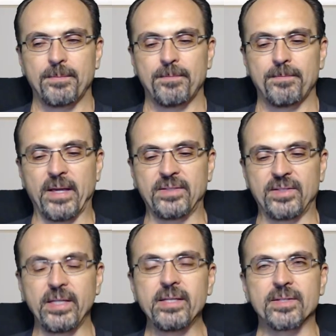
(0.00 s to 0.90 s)
they
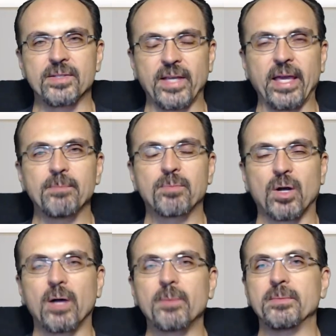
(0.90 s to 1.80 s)
see the same
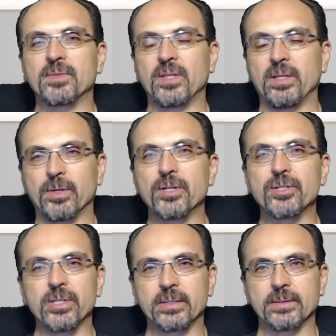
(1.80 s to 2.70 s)
problems emerging,